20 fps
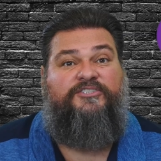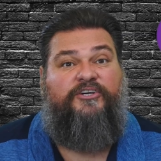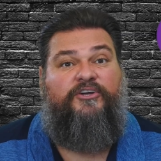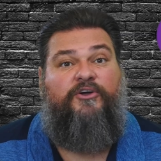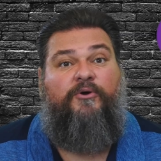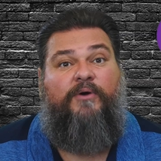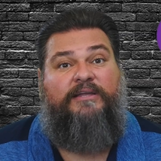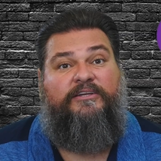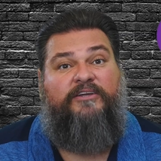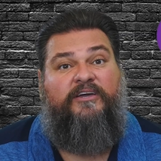You're
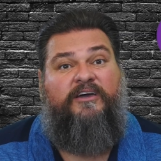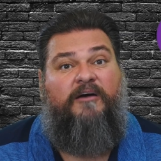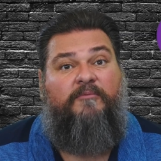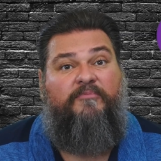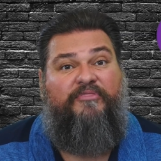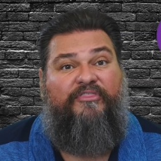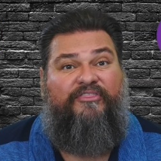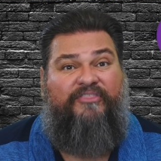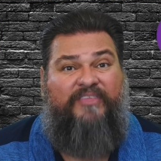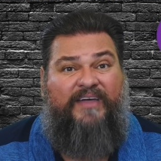going to
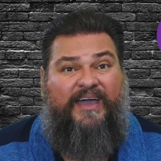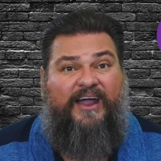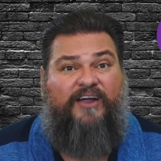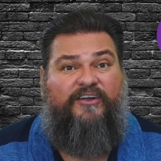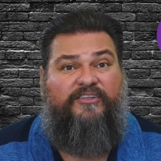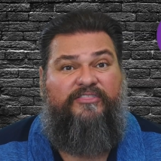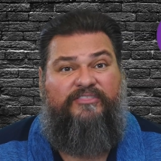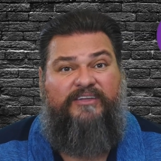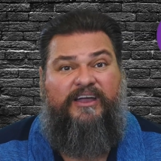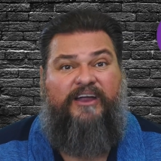come there,
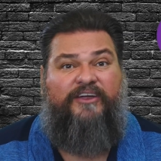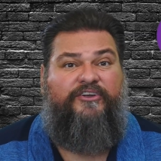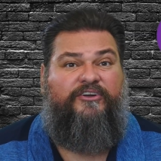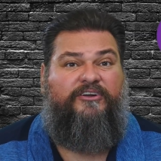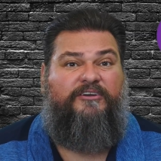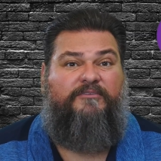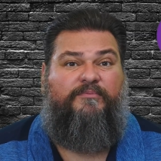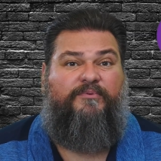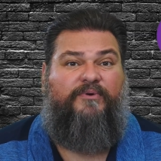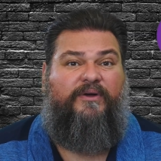and there you're
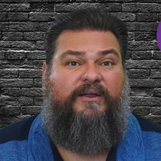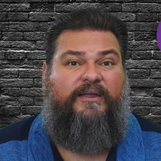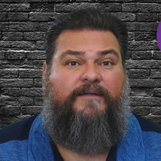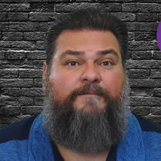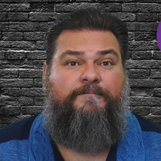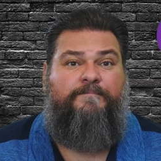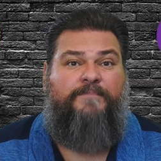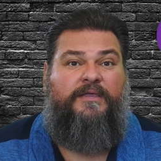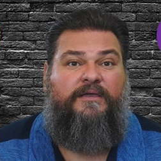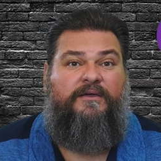going to
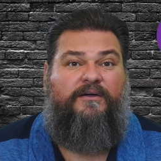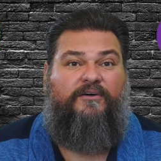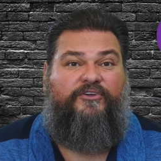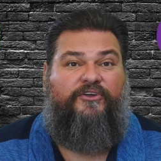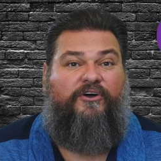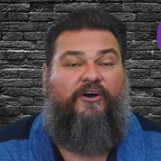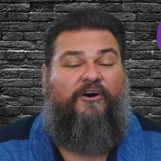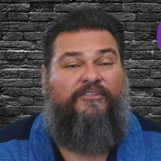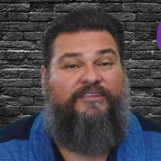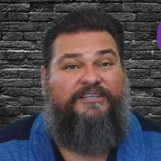bring
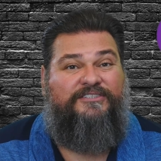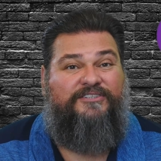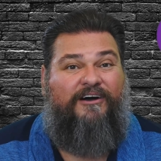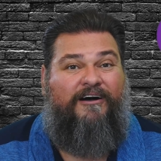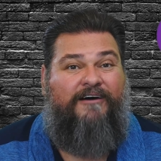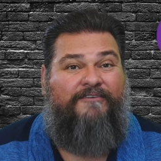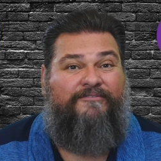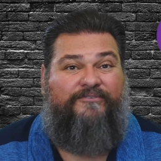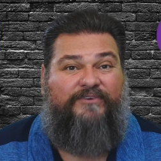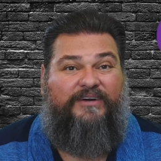all these
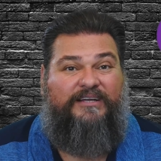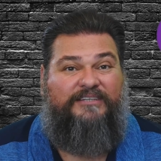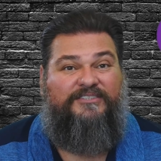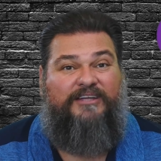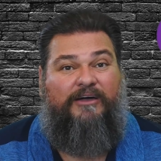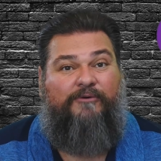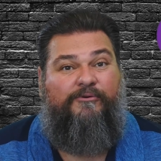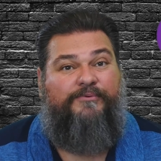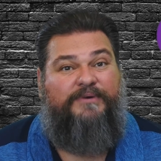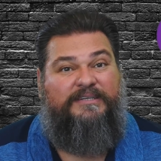offerings,
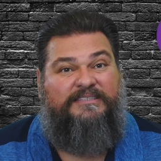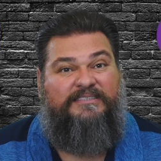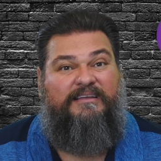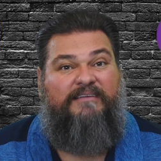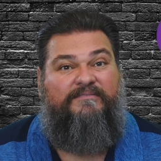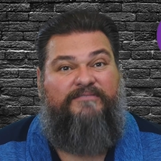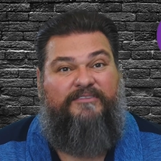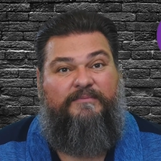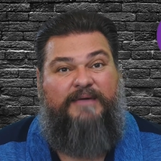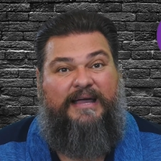I will
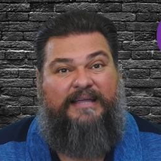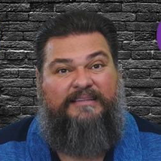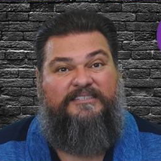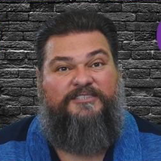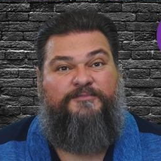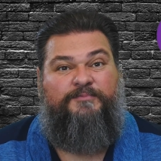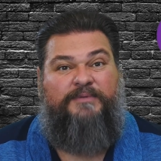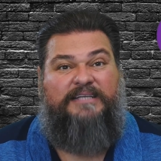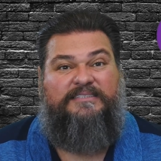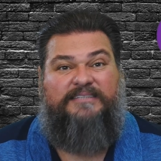receive them and
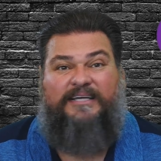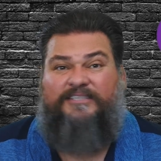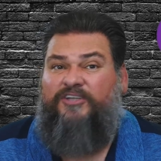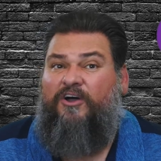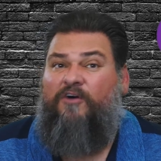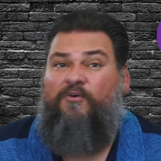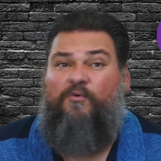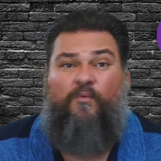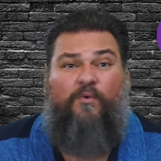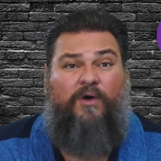this place. I
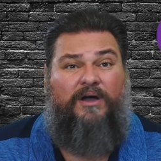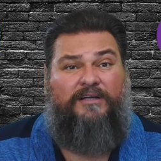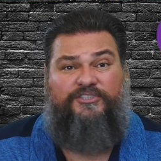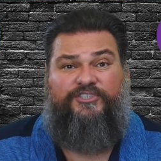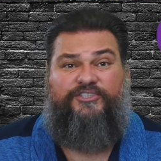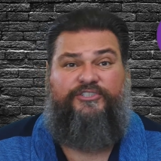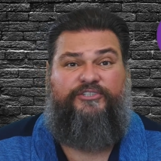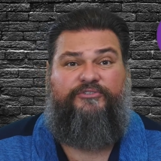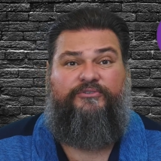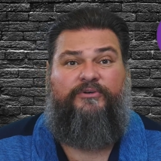don't
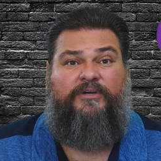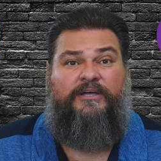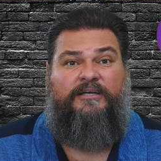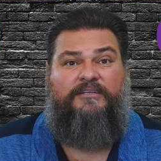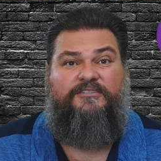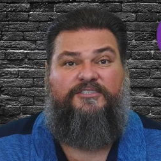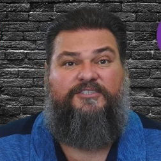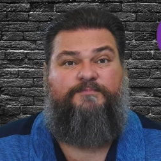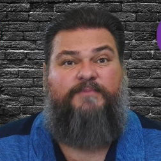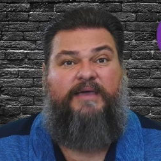want you
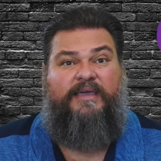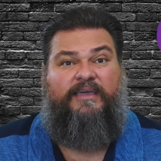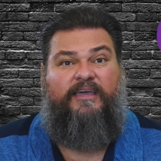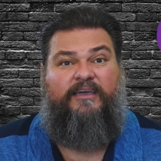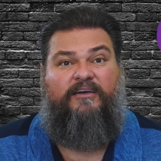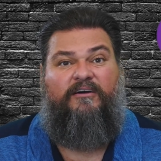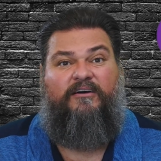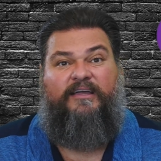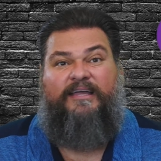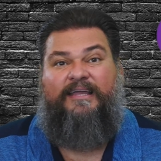just
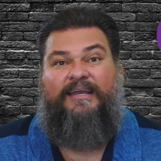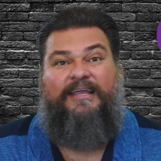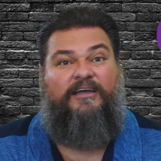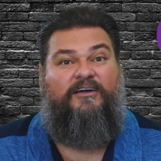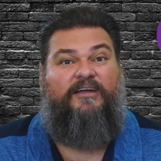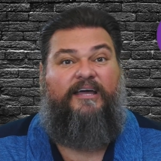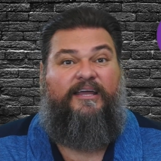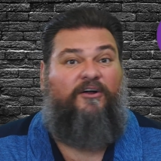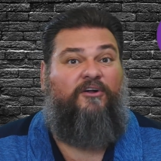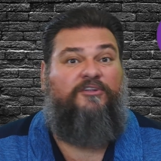making any
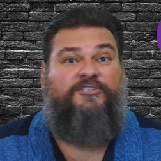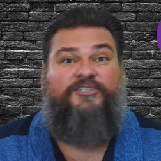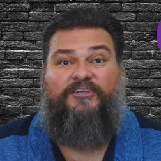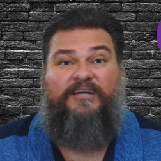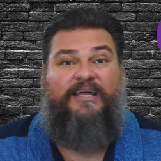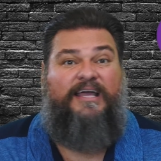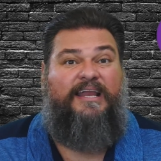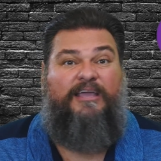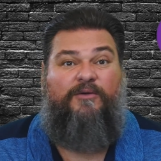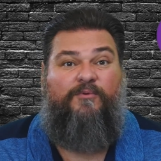an
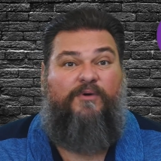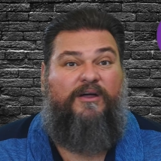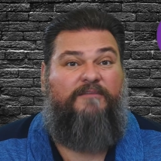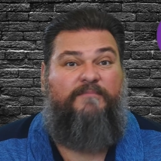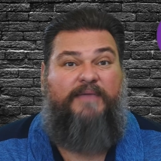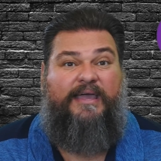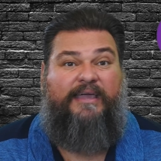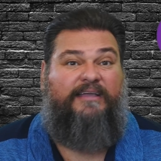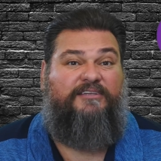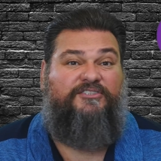altar anywhere,
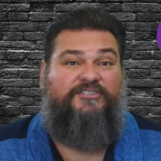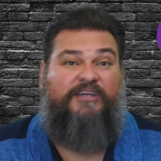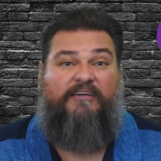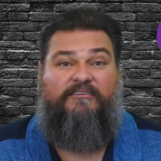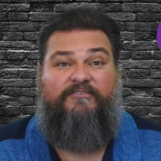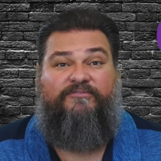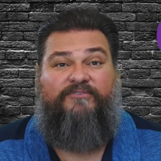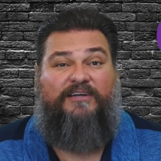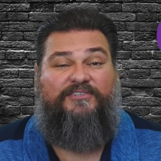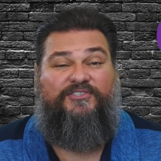making
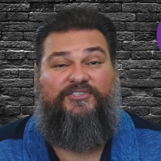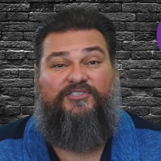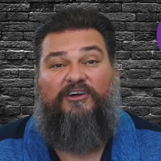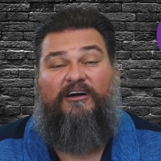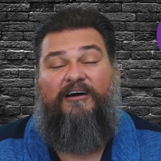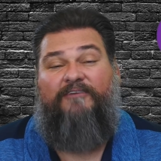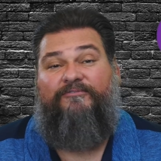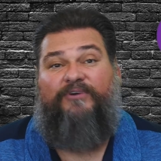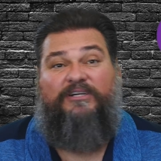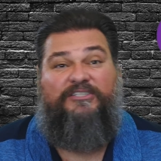sacrifices or
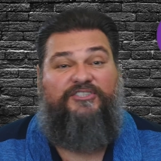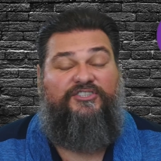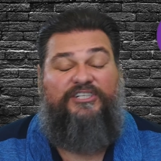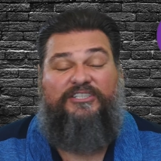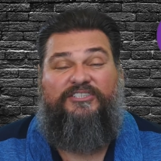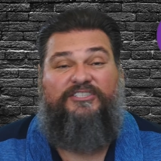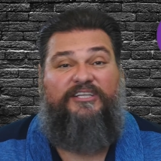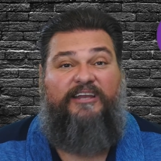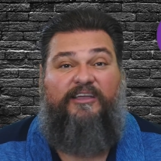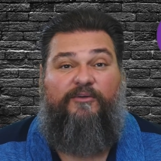offerings
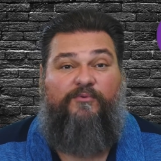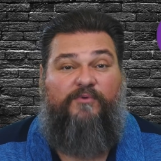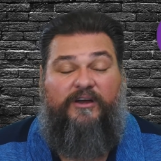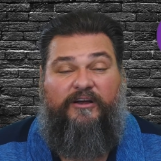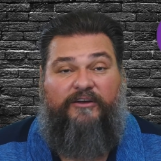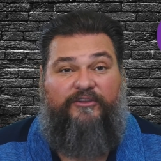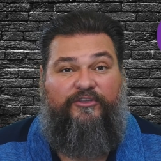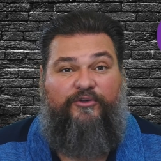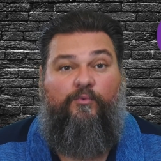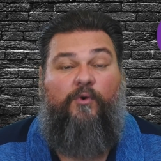just
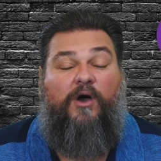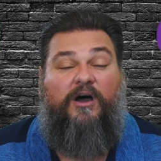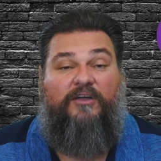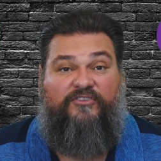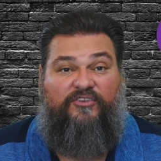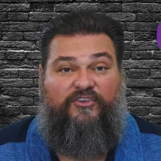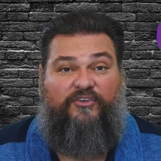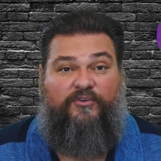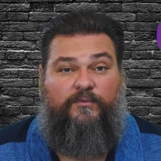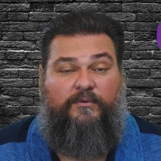anywhere you want
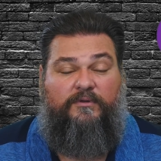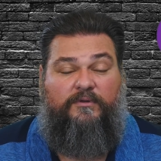to.